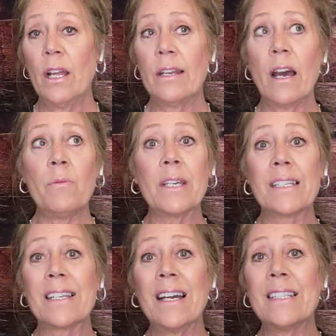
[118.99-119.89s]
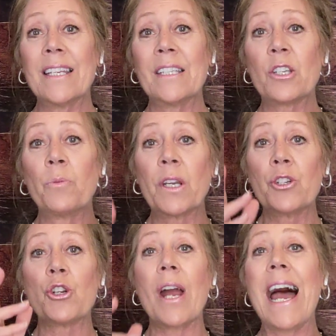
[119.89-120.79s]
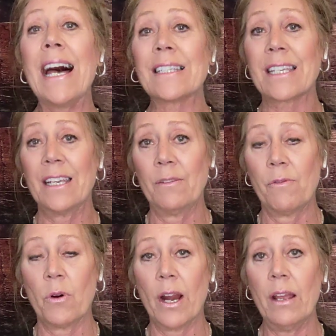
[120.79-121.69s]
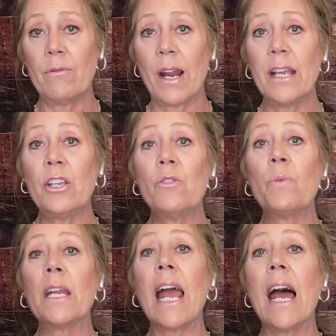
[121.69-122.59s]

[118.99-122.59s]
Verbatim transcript: Not because I say so, because you're asking for it, right? You've been